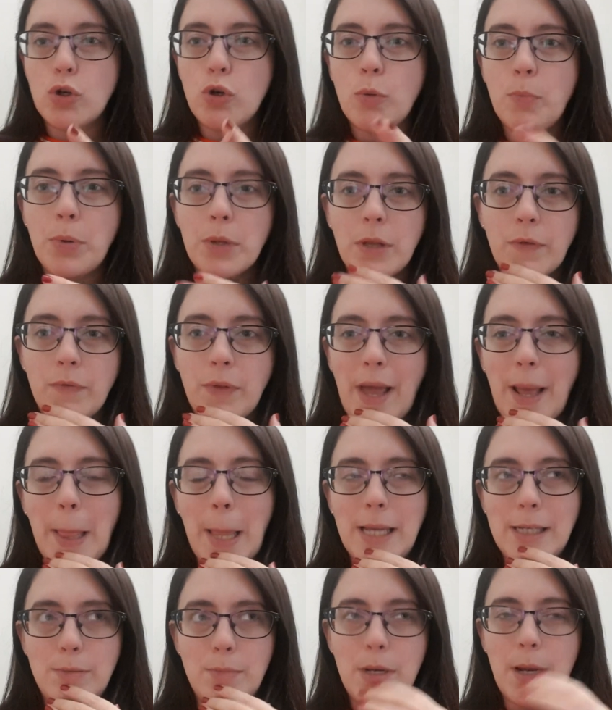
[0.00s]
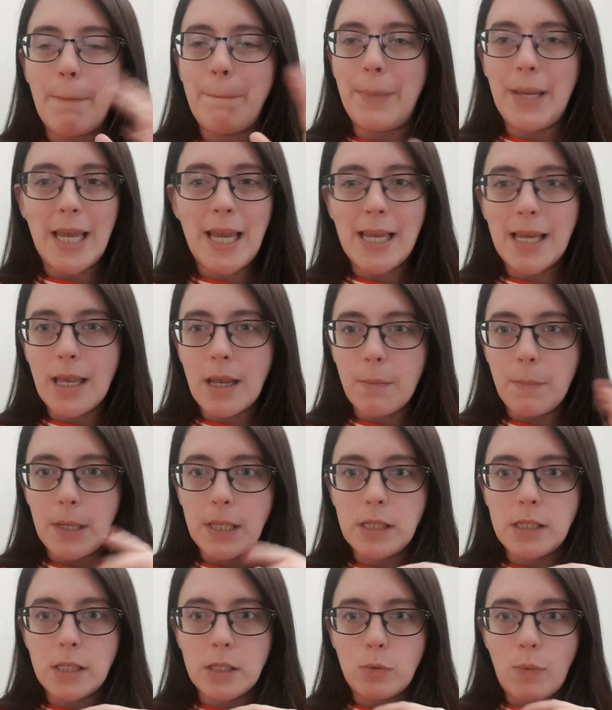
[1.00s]
a couple of like last minute baking
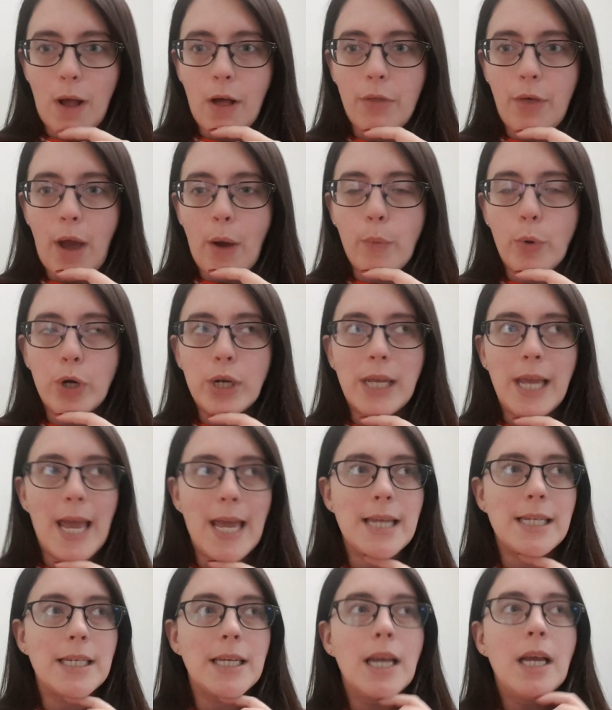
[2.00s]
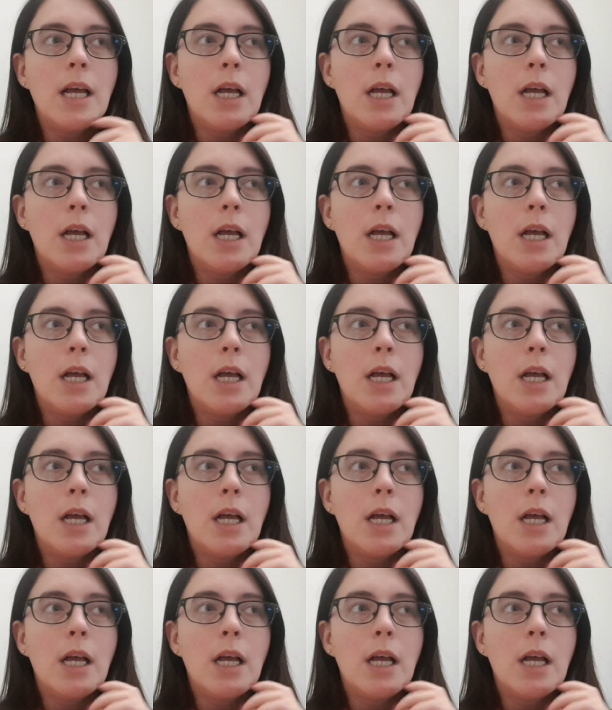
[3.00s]
bits as well that I want to get.